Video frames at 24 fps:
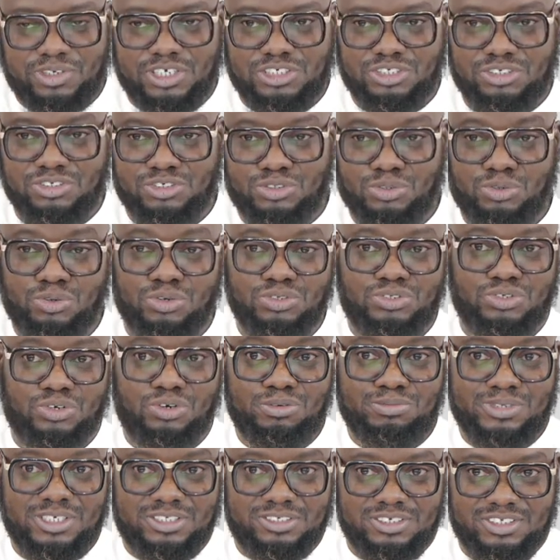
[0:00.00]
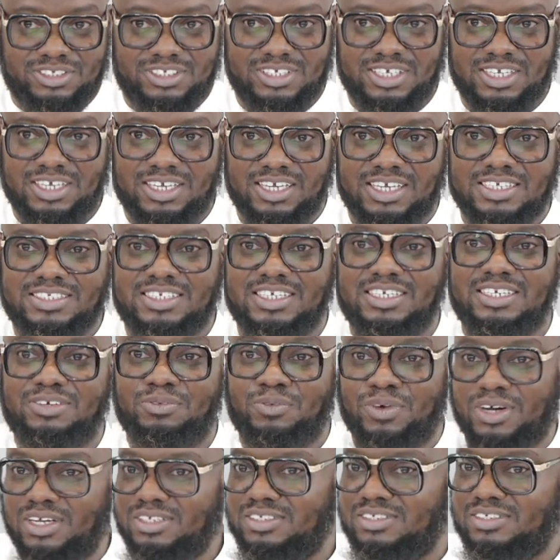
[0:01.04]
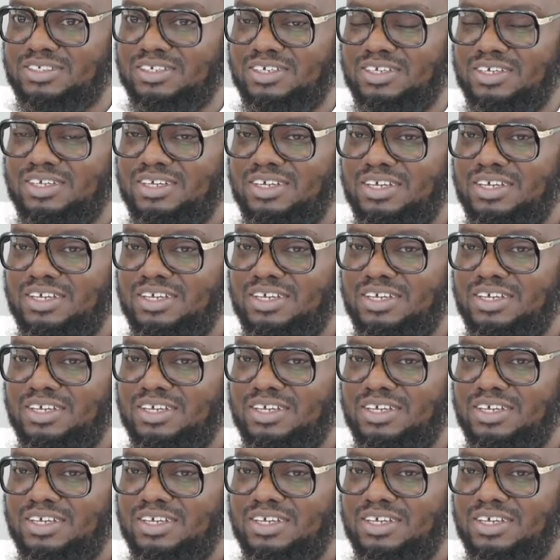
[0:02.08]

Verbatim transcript: question to cause Umar to think isn't what